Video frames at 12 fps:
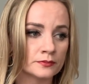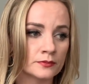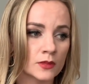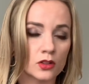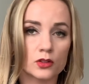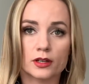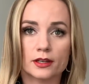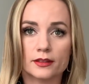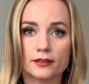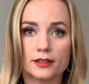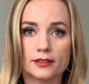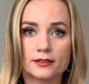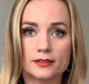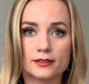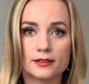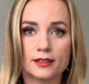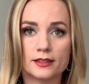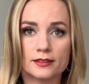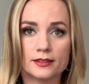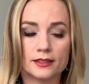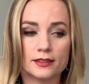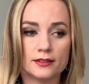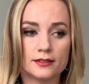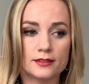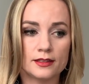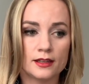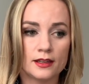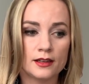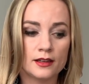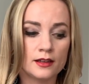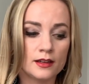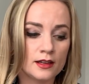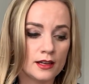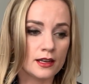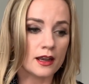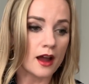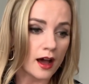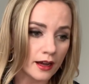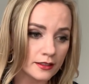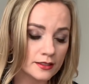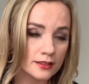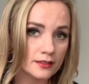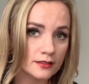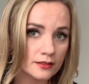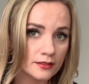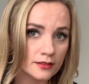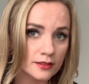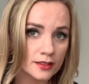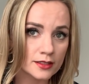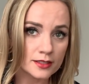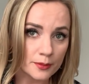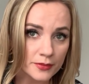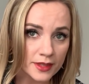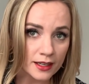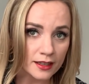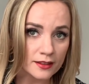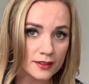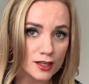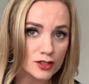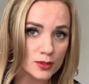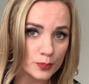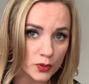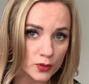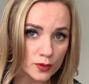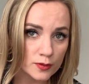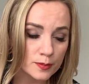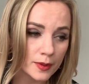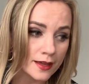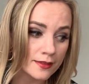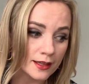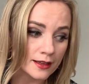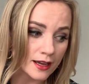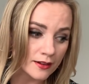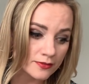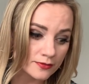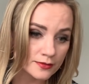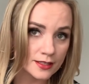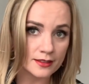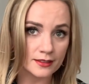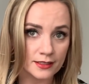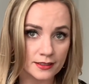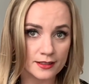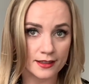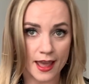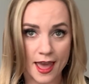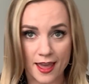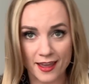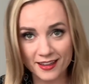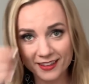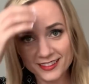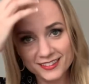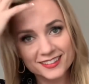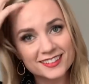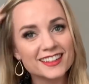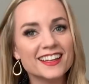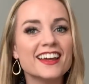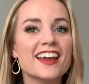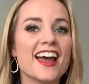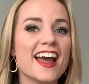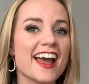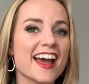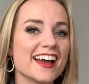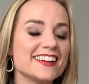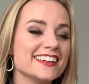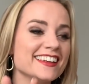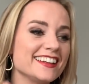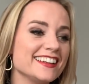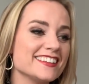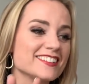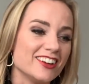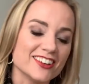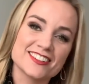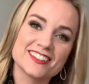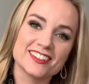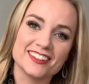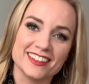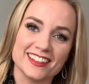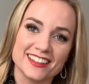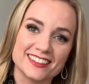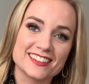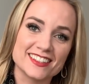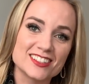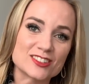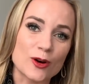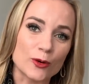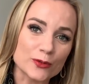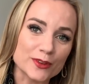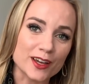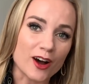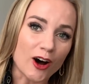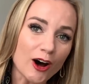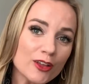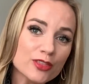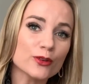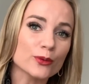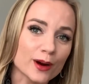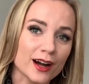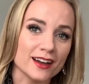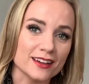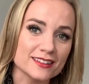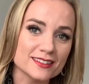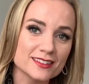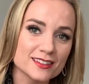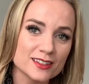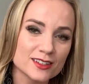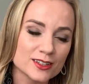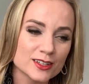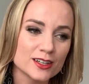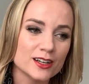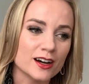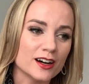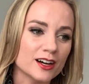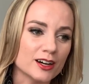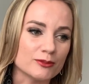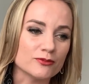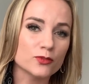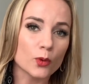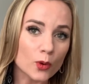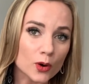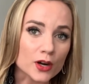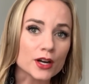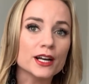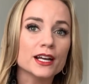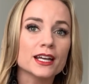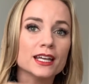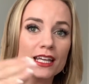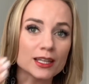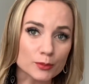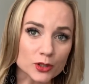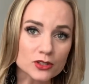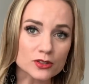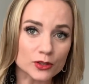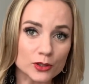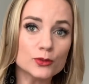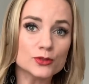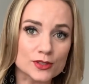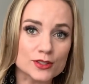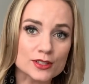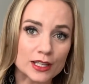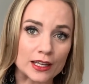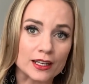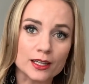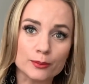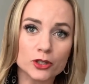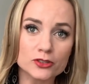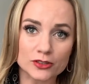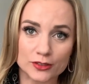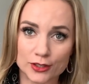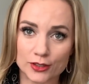look, this is not something that is approved by the F to the D to the A, and it is also it's only authorized for uses in emergencies.